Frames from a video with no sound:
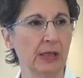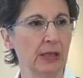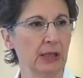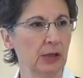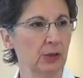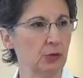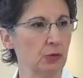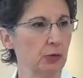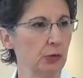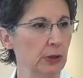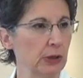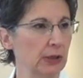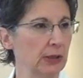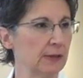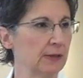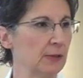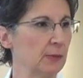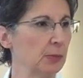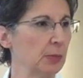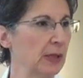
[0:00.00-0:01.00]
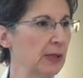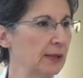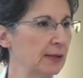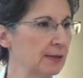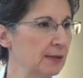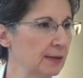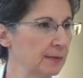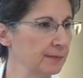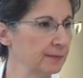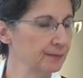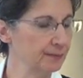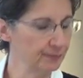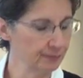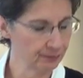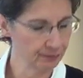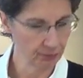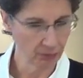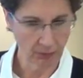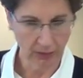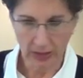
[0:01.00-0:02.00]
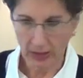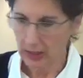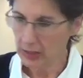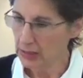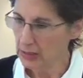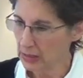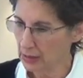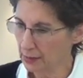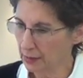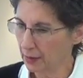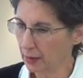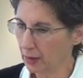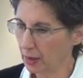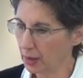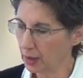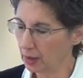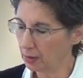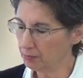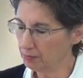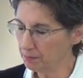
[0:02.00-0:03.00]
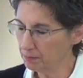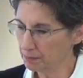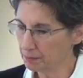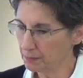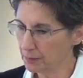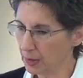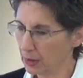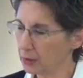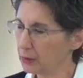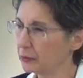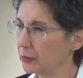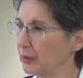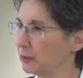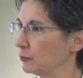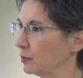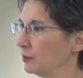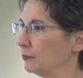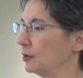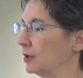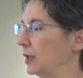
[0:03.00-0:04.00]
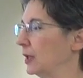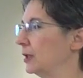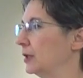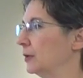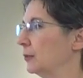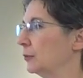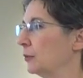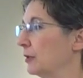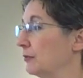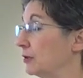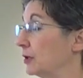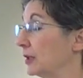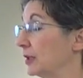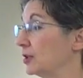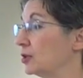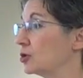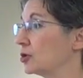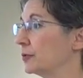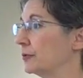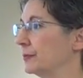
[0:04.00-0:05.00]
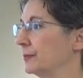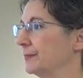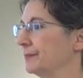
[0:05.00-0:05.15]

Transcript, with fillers: it truly is a blessing. Um, a great revela revelation,